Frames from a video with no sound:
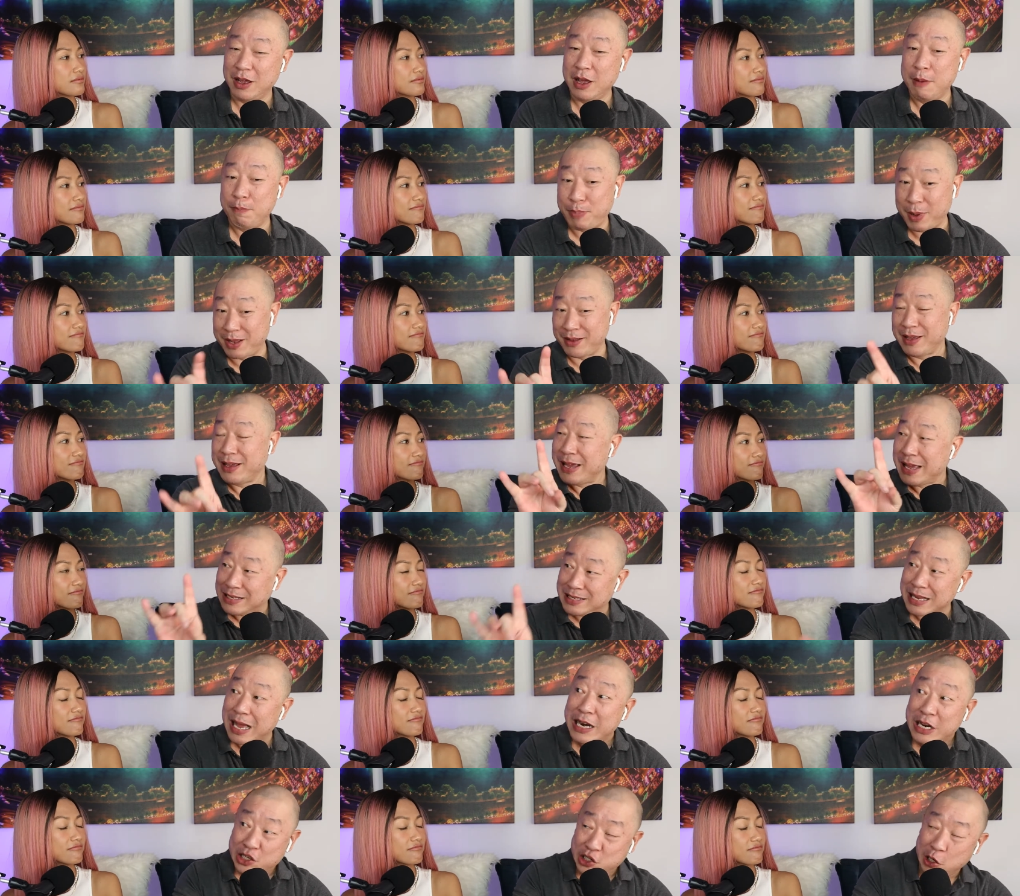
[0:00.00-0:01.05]
Speaker 1: Mm-hmm. But it's
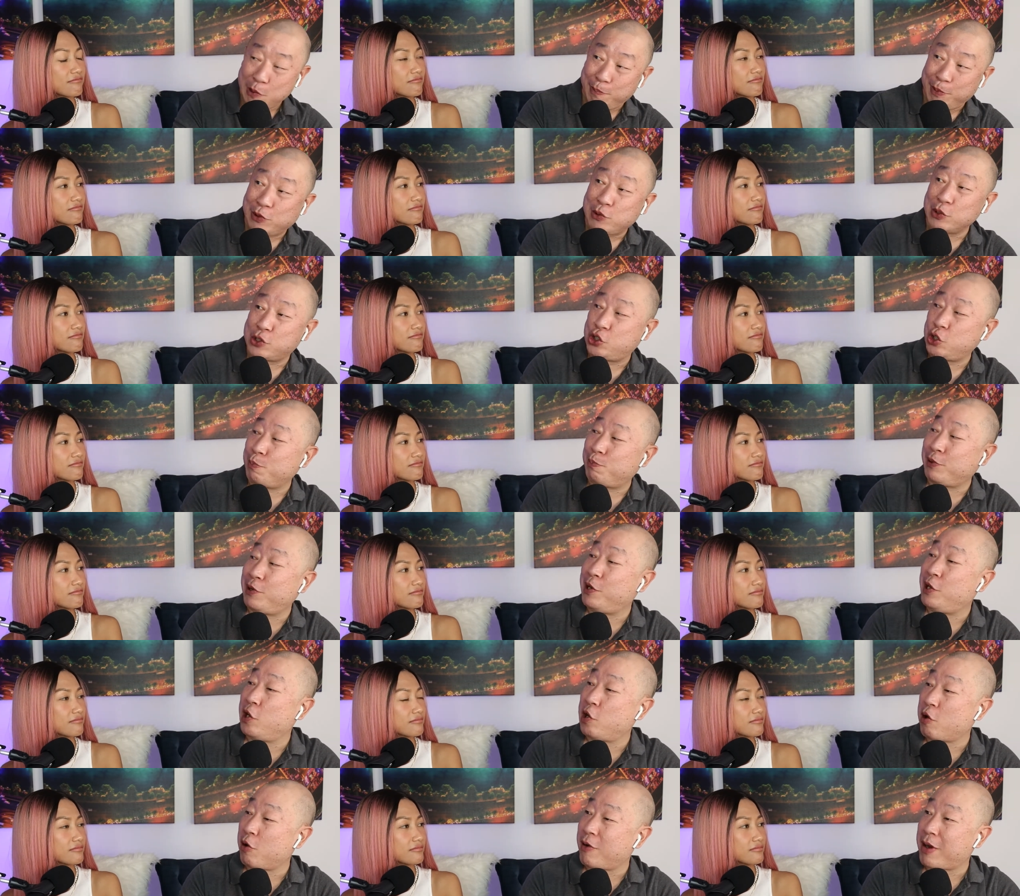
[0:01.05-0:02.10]
not a typical
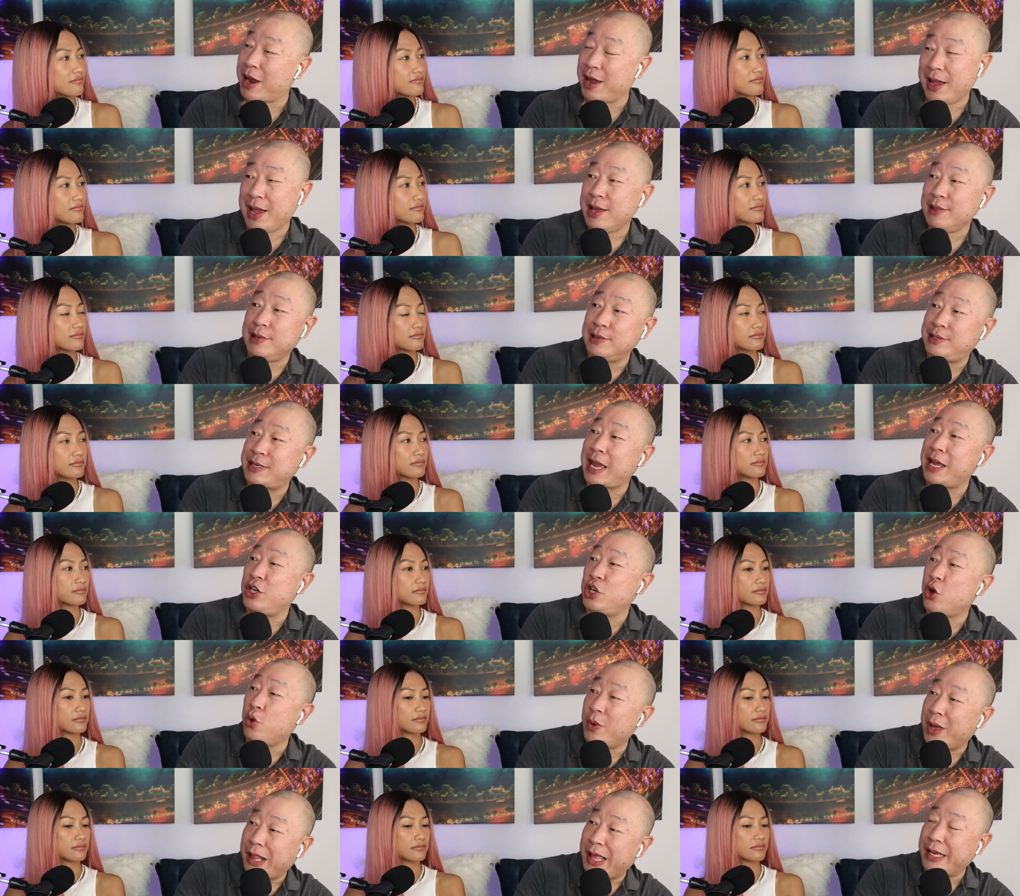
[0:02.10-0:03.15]
superhero, right? This ain't
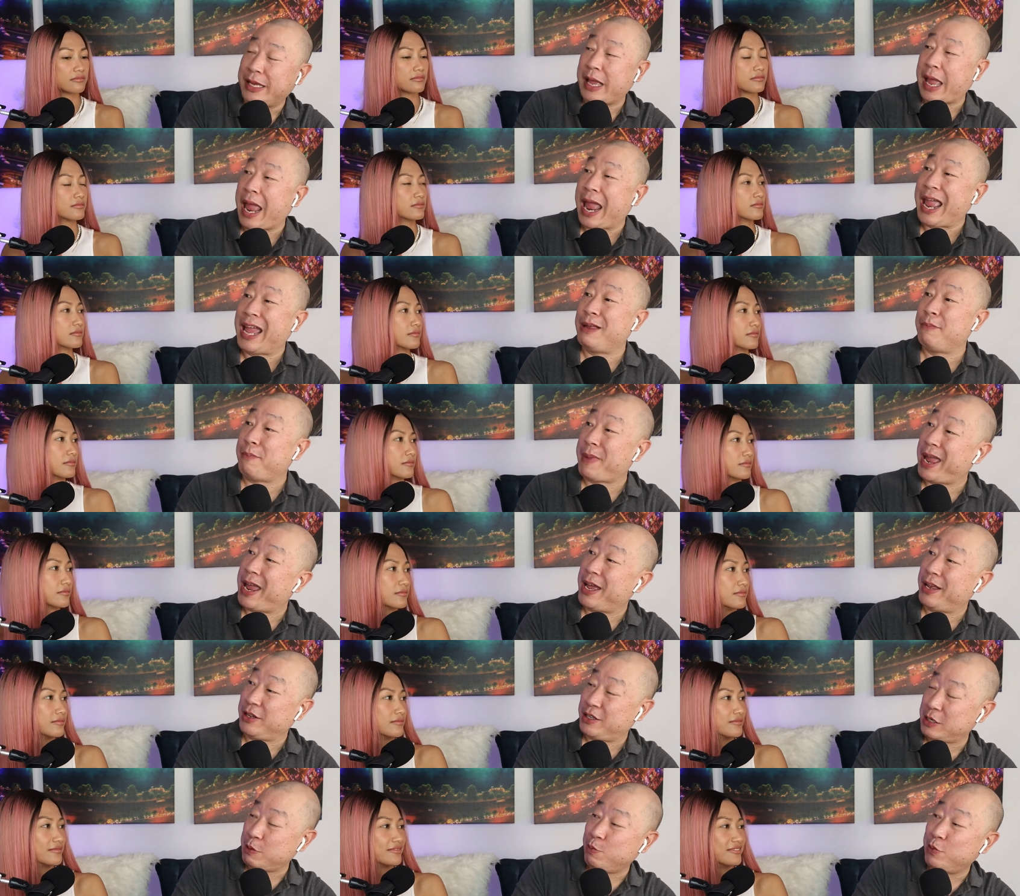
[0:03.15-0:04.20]
no like Ant
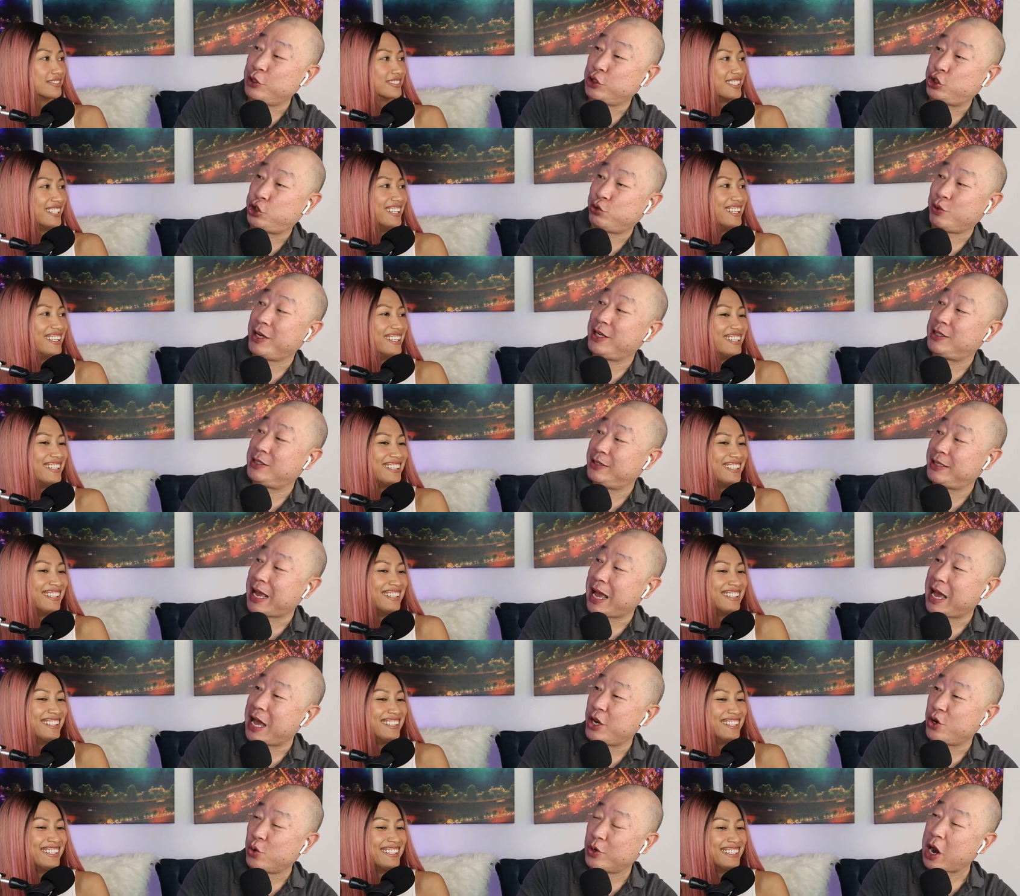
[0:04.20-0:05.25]
Man, someone shrinks
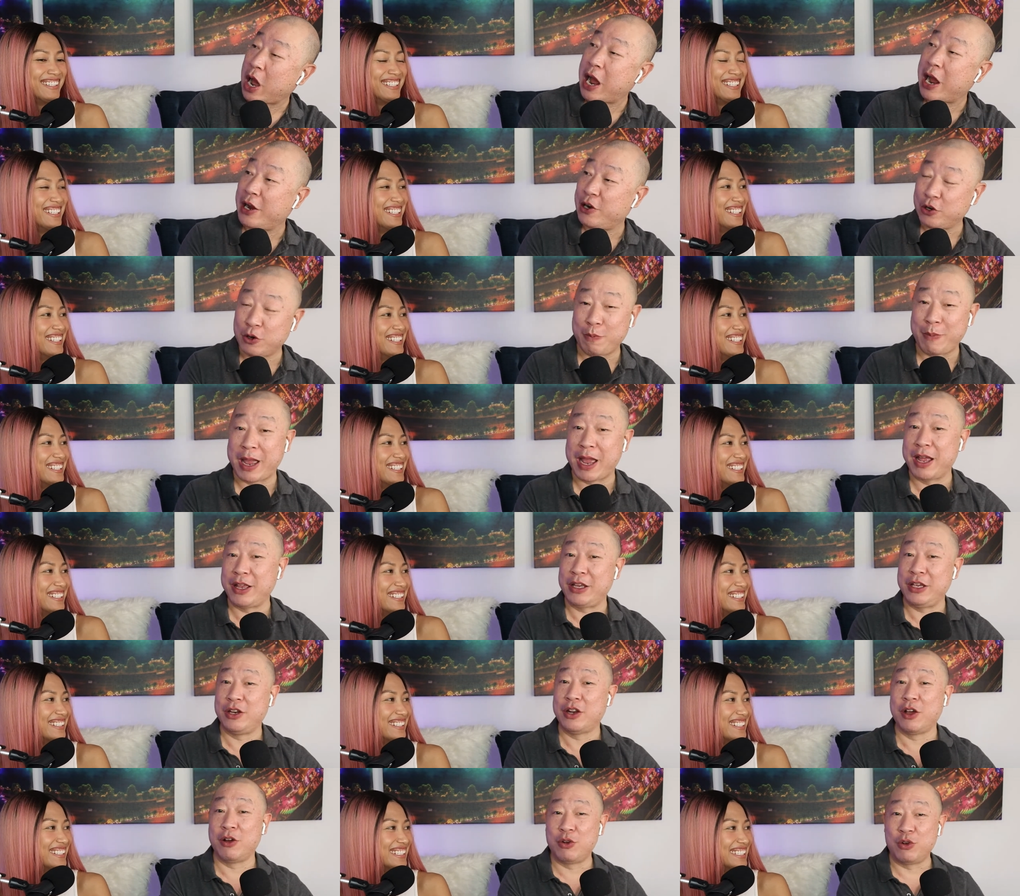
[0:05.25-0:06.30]
down, or an Iron Man,
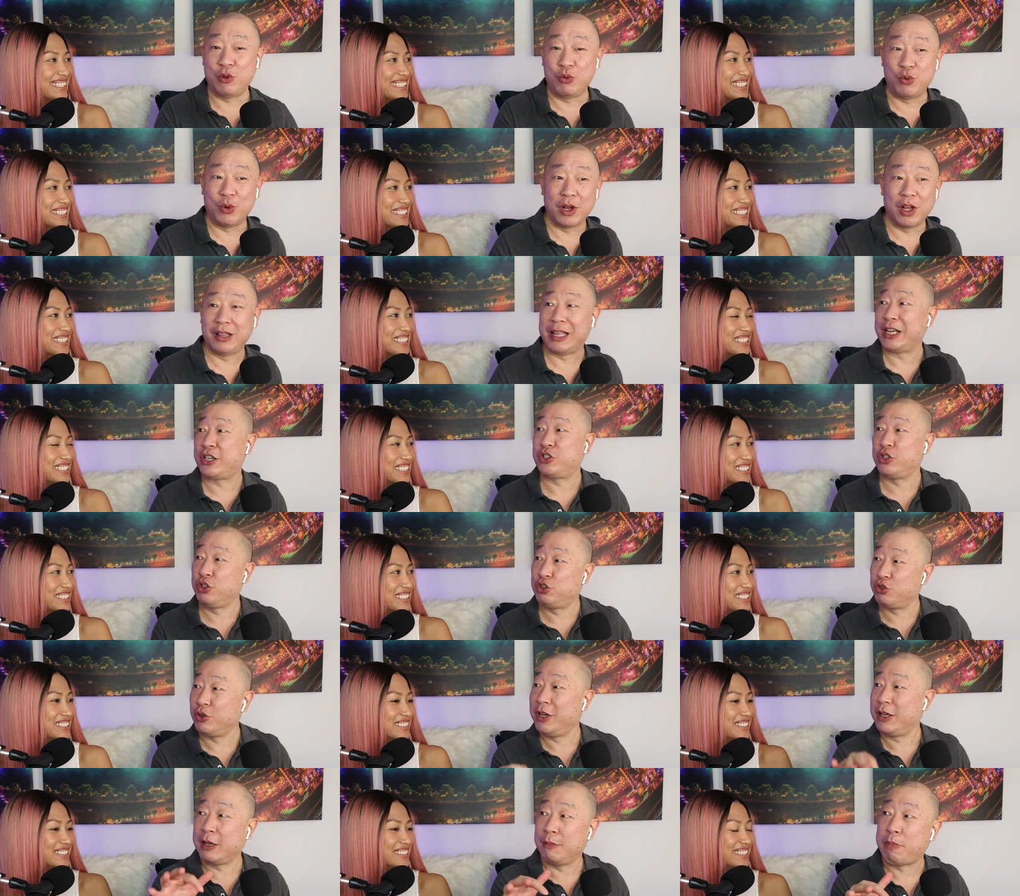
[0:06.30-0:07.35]
you know, who uh, likes to
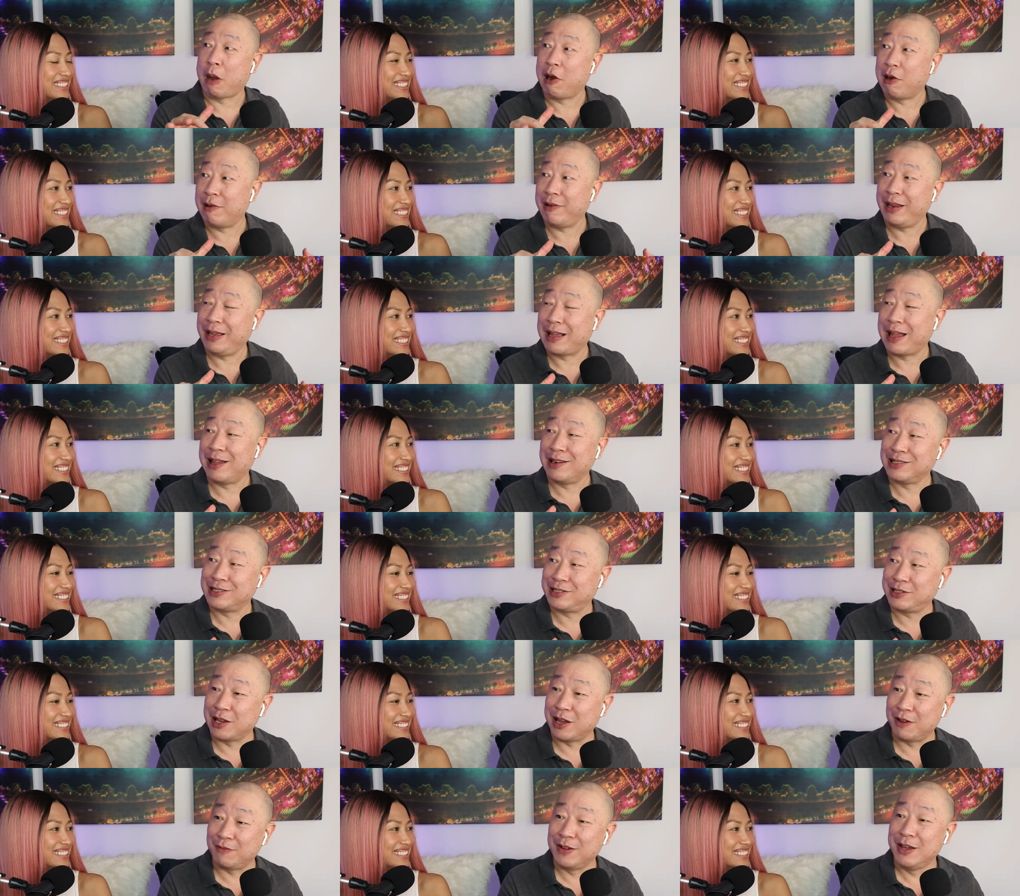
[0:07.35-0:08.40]
drink and party kind of
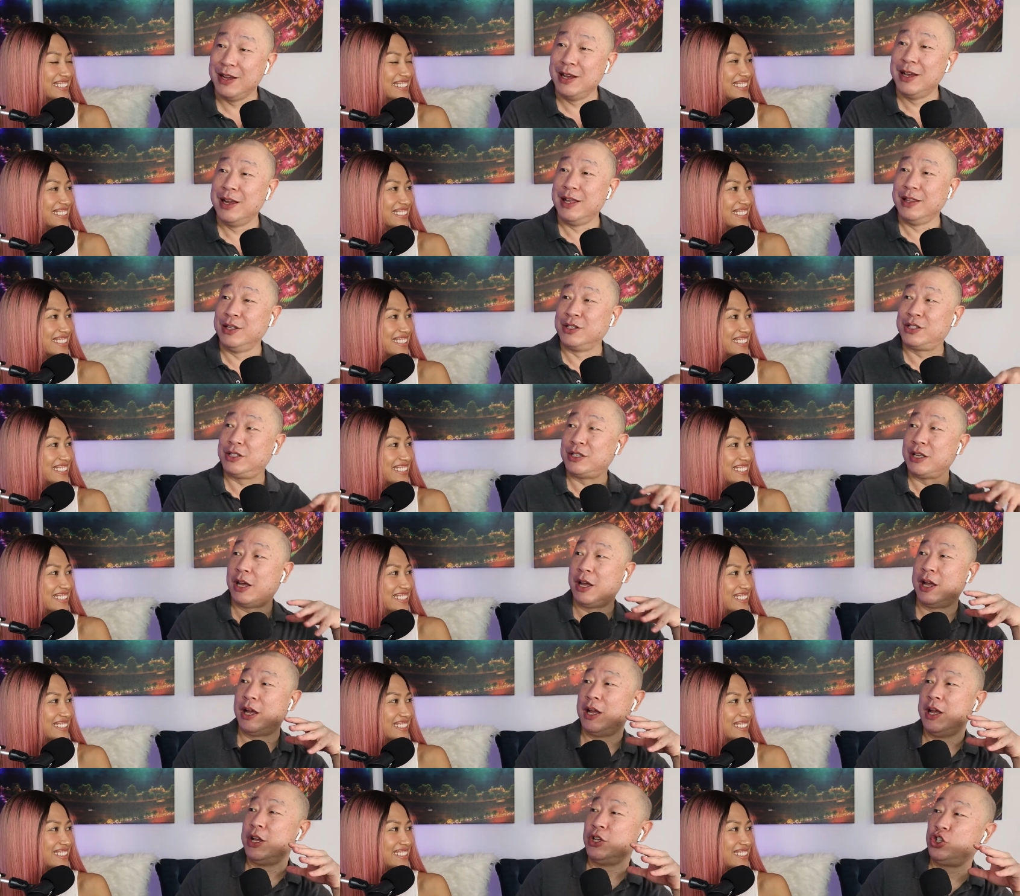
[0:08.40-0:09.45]
stuff. This is
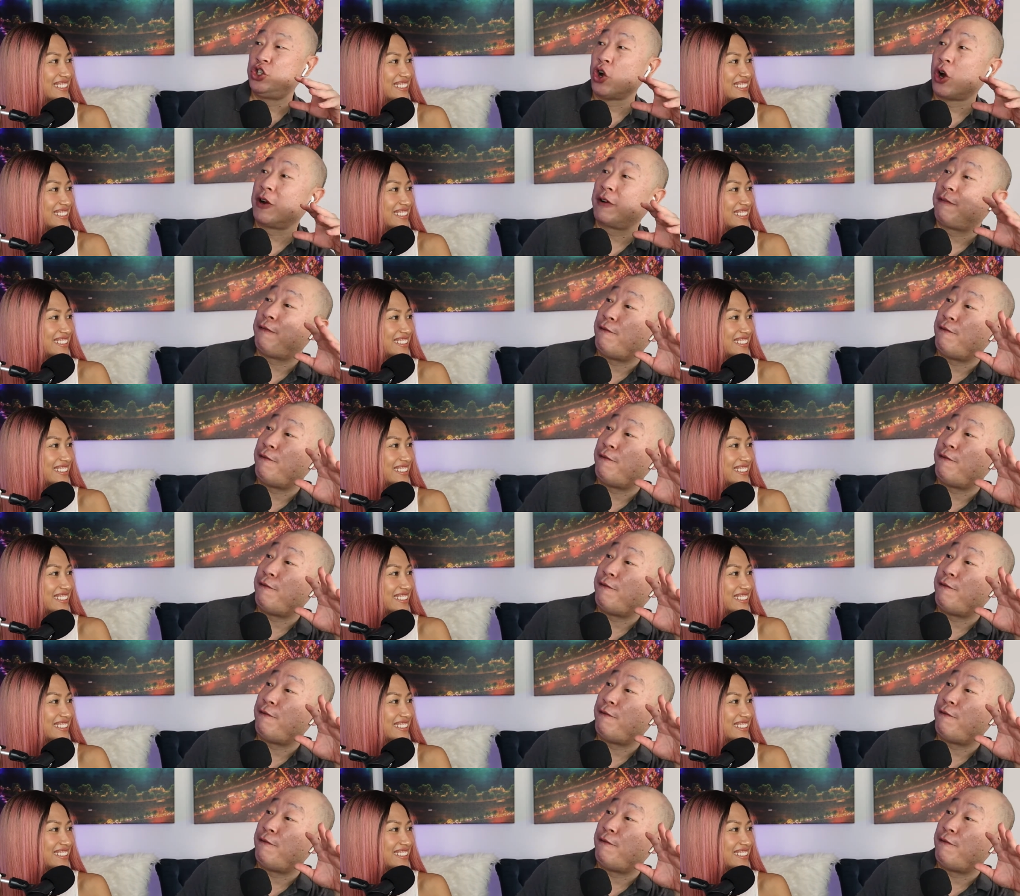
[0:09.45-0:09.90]
a dark